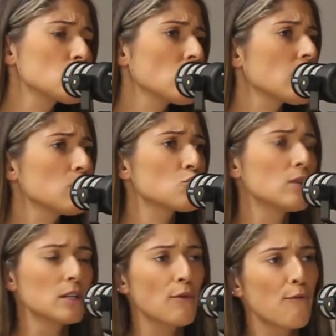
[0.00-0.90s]
a drink,
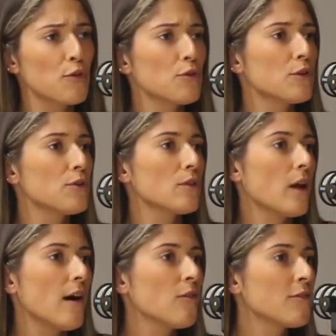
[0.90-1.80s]
enjoying the food that you
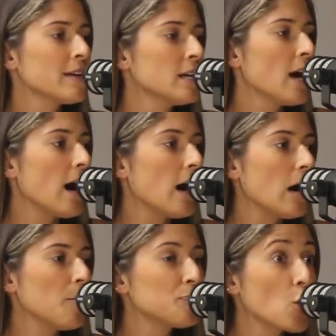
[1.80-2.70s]
love,
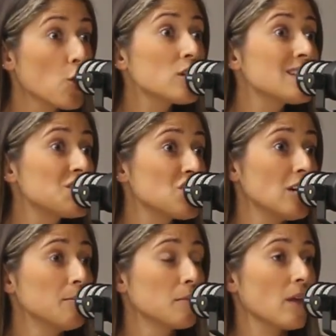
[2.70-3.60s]
going to the
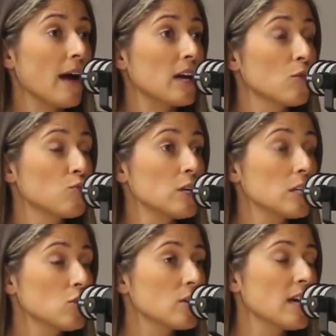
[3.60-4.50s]
gym, like
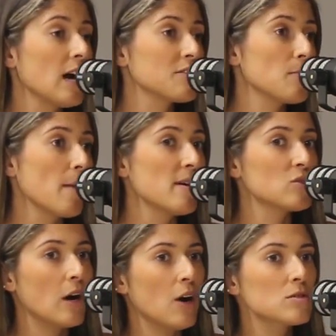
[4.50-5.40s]
really looking after my
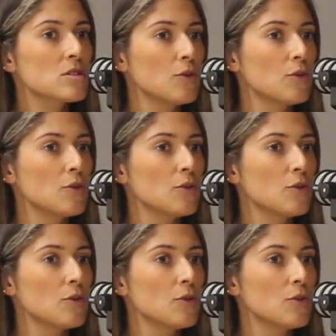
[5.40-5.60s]
mental health.